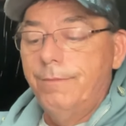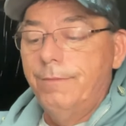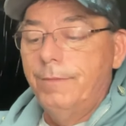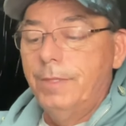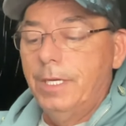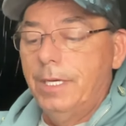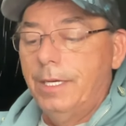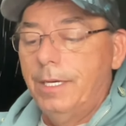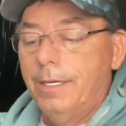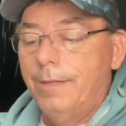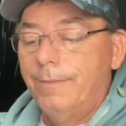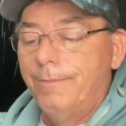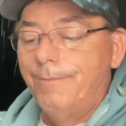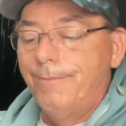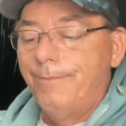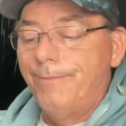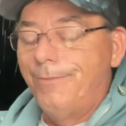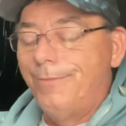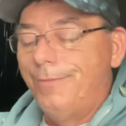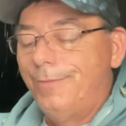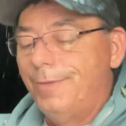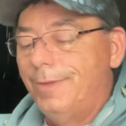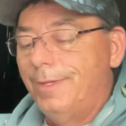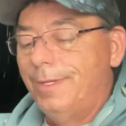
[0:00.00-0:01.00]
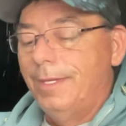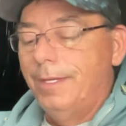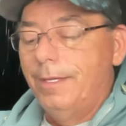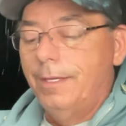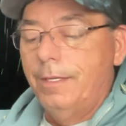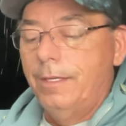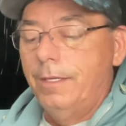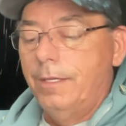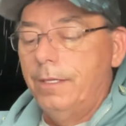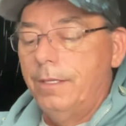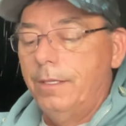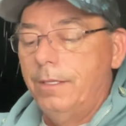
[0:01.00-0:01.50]
In
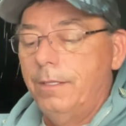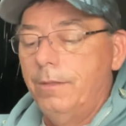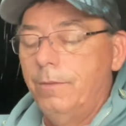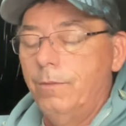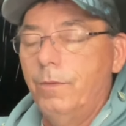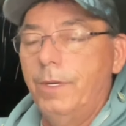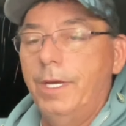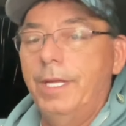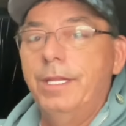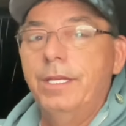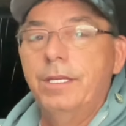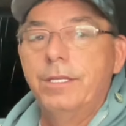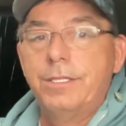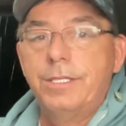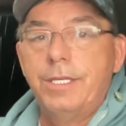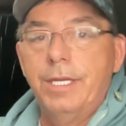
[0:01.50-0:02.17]
this